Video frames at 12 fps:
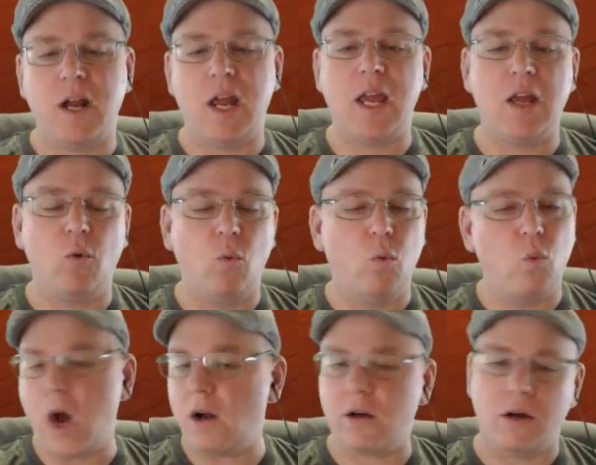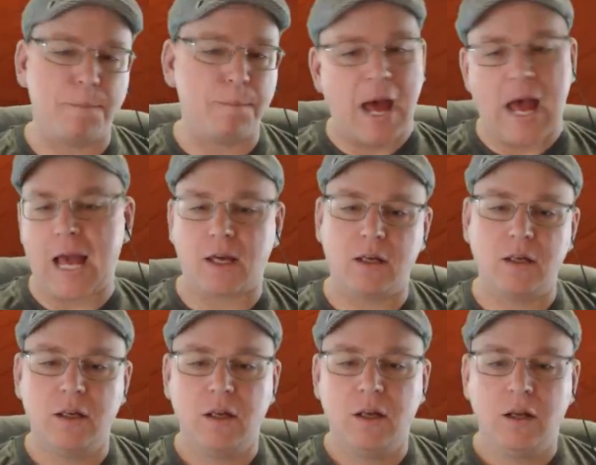and welcome back
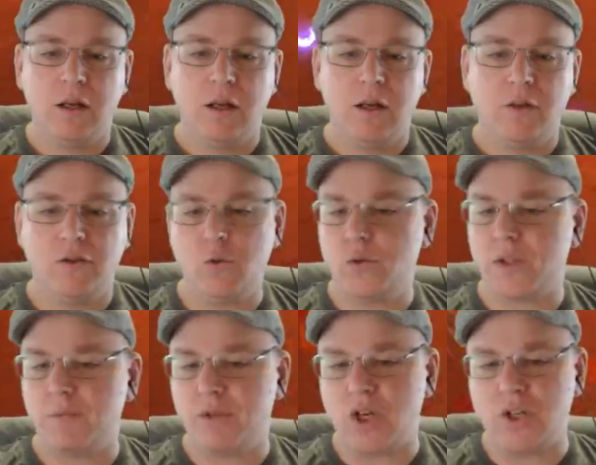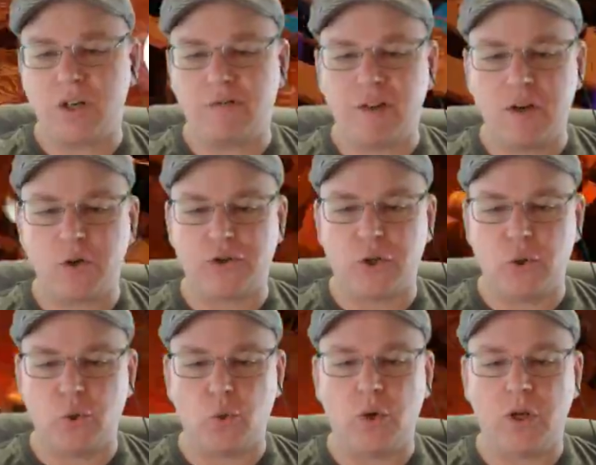to some Dungeon Defenders
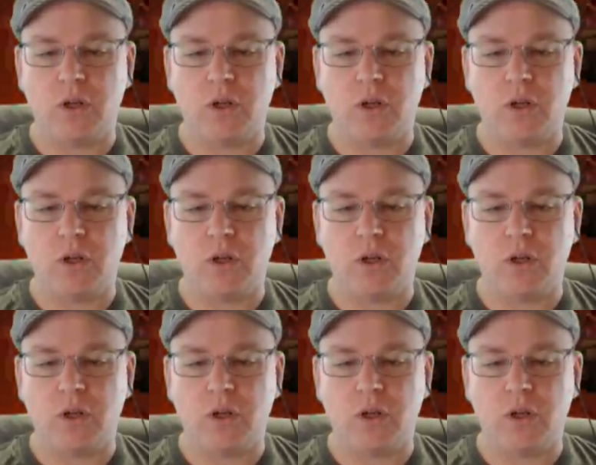2.